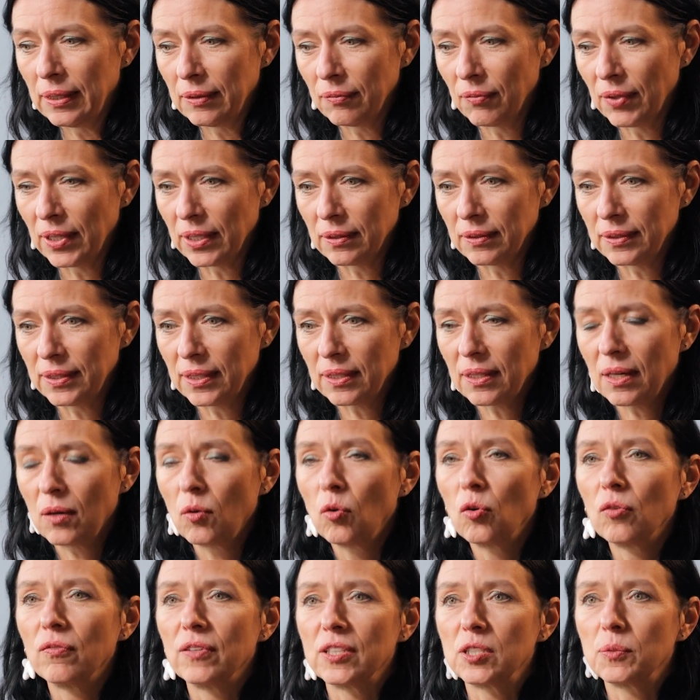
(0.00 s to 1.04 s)
well, there
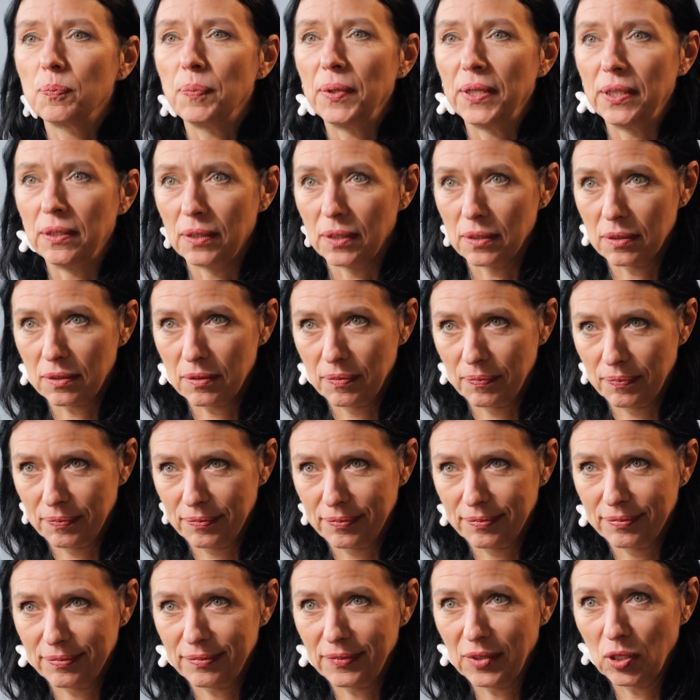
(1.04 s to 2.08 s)
have always been this.
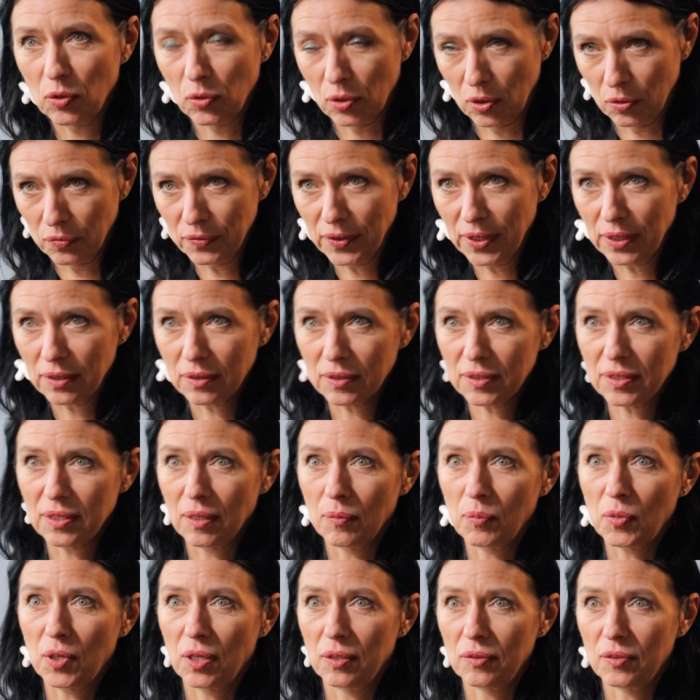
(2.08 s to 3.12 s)
There are
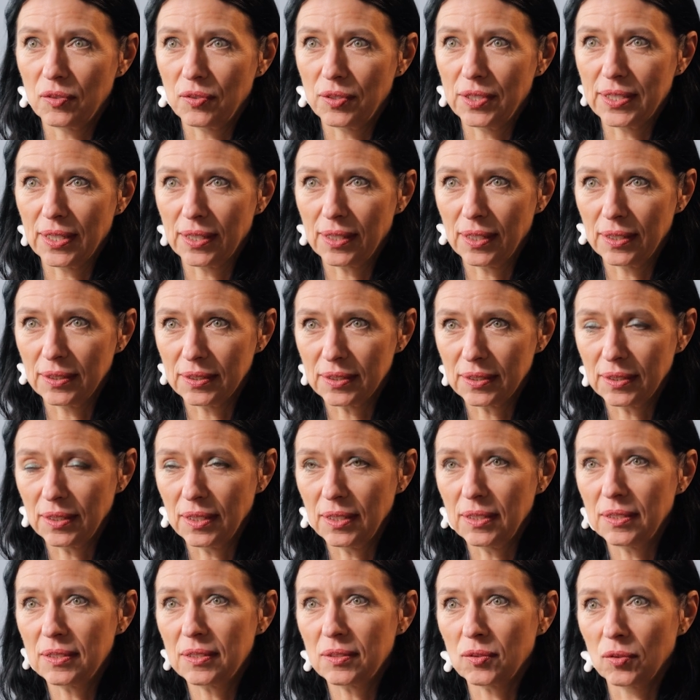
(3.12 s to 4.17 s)
some countries against
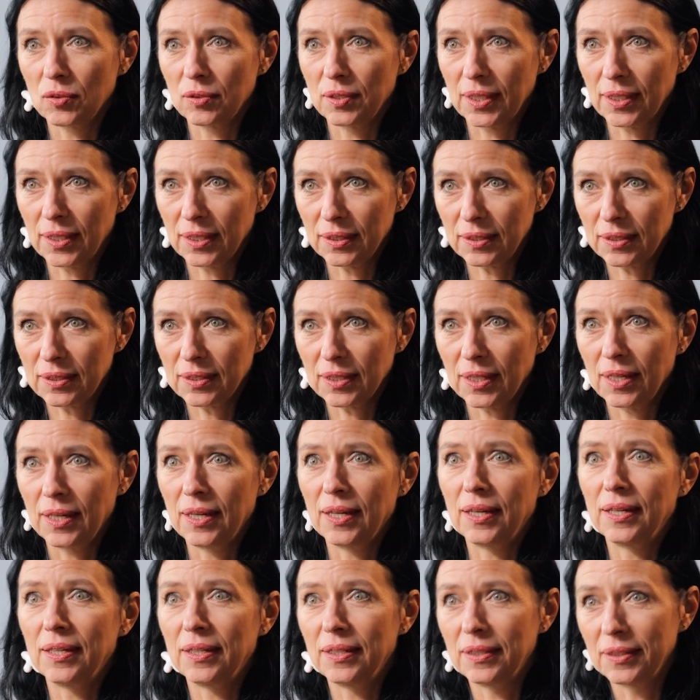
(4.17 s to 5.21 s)
this or that,
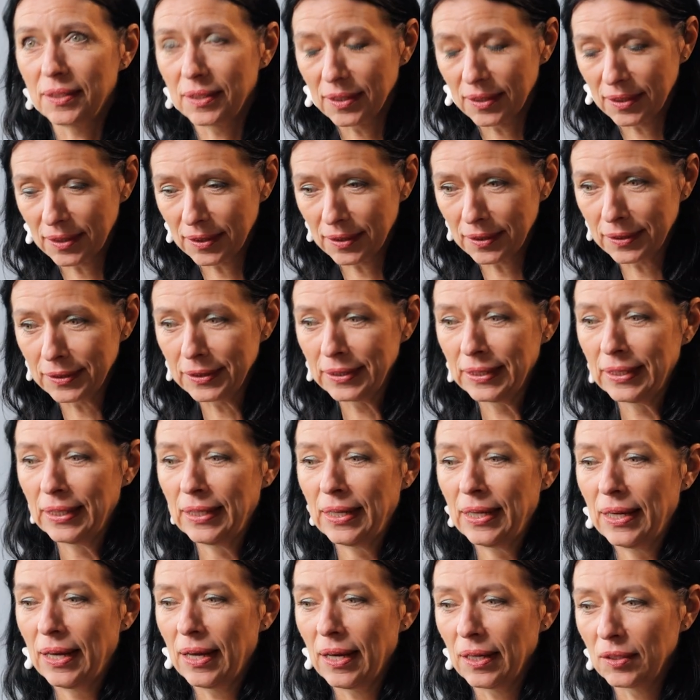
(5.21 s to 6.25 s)

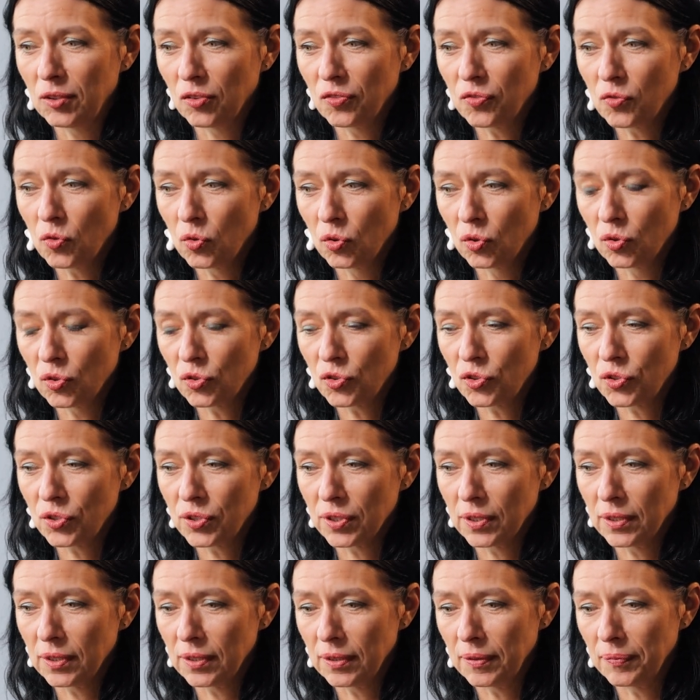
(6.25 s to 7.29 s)
and of
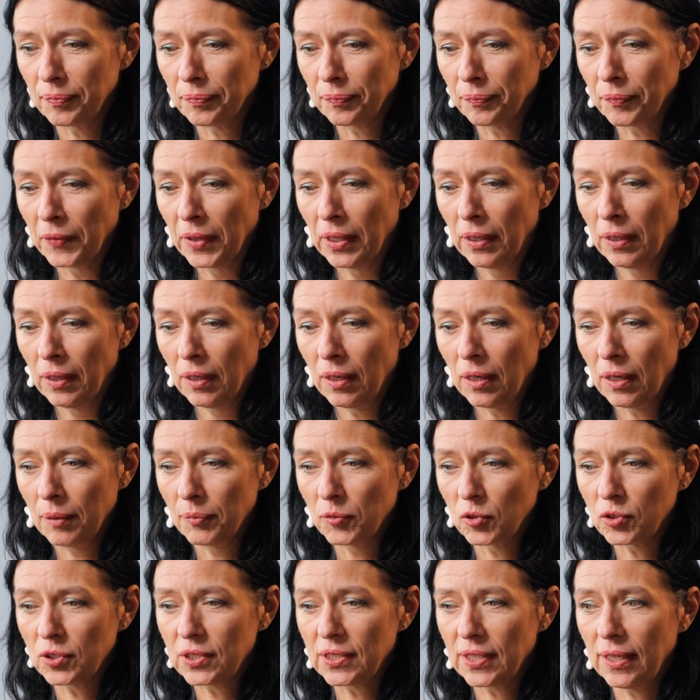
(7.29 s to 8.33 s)
course,
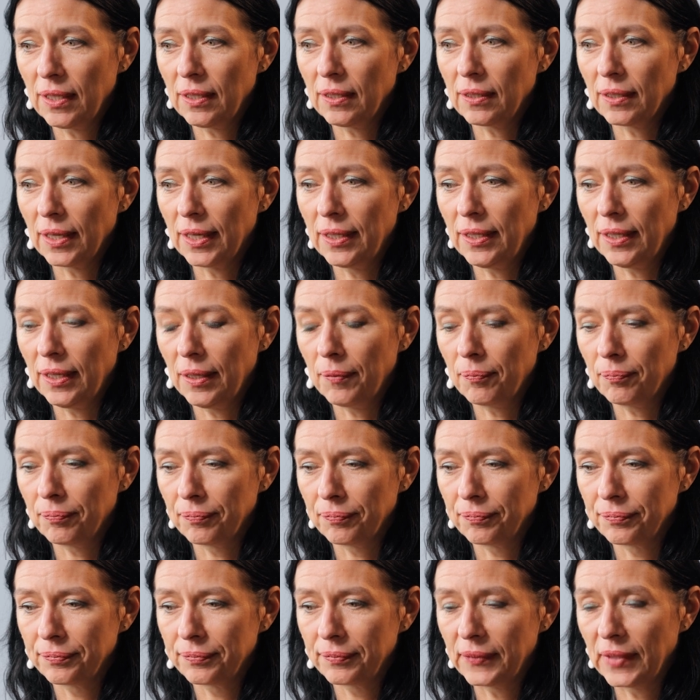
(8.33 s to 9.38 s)
I'm not saying any
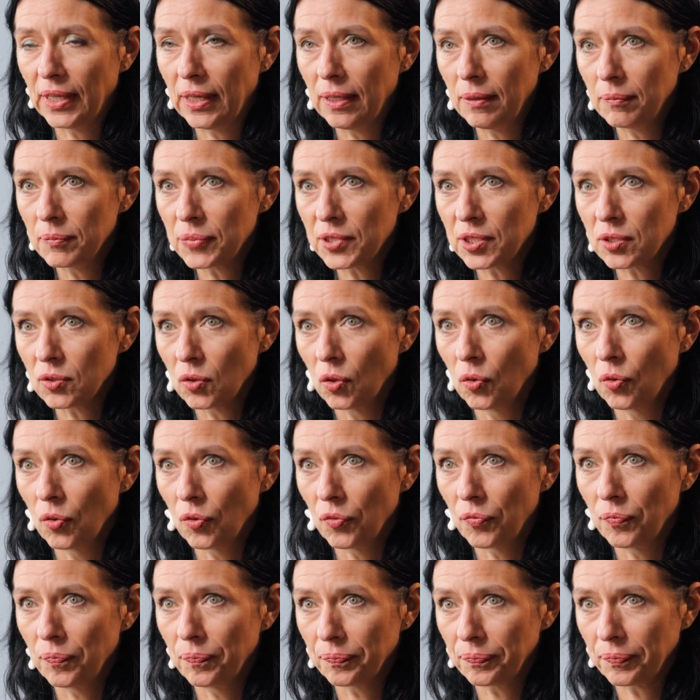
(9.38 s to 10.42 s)
names
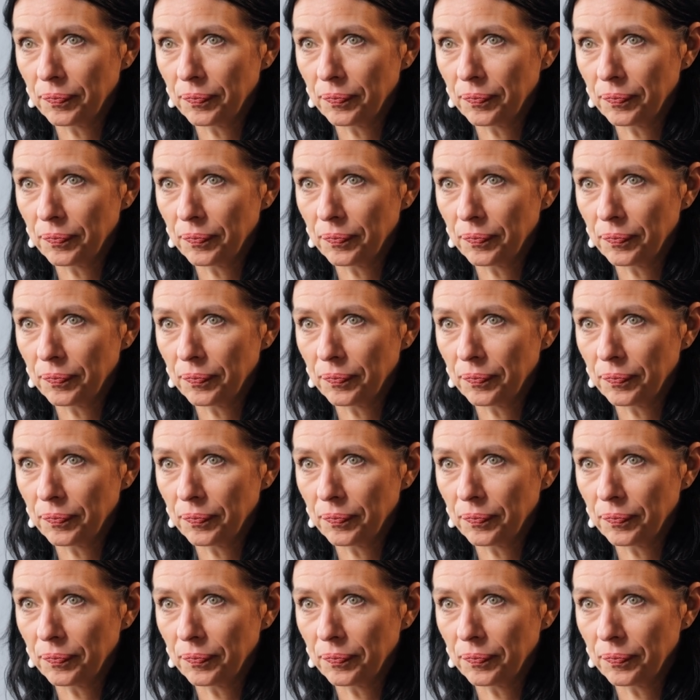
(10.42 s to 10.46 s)
or